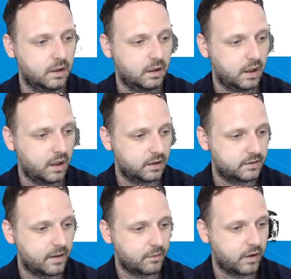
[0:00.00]

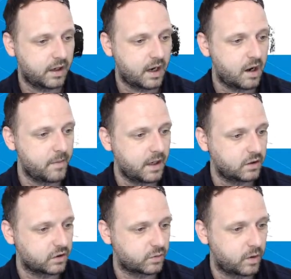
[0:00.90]
Sam, great counter, mate.
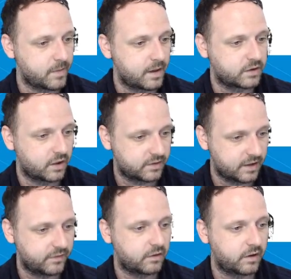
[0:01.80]
Just worried about Chelsea
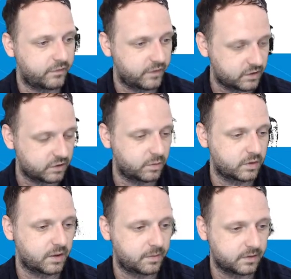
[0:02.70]
having great fixtures with
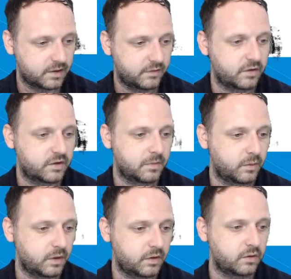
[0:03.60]
Champions League fixtures
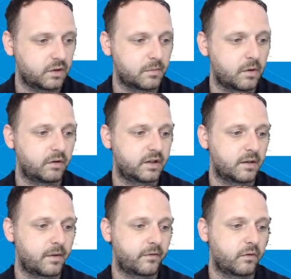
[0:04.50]
midweek. Tuchel more rotated
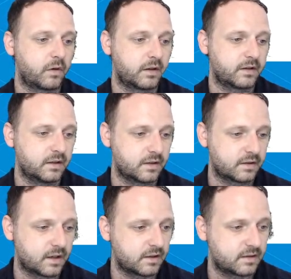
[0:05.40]
about 4 against easier
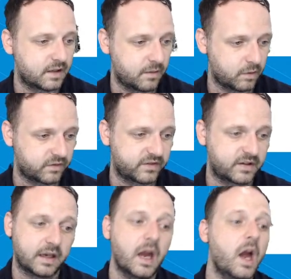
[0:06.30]
sides. Same goes for
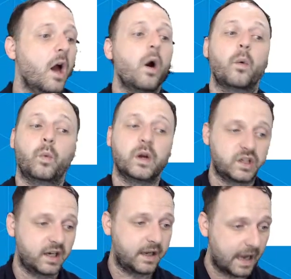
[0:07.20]
City. Which
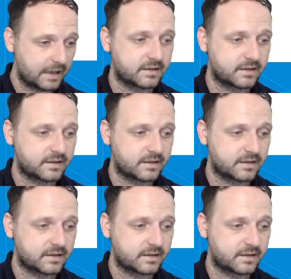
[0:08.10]
again,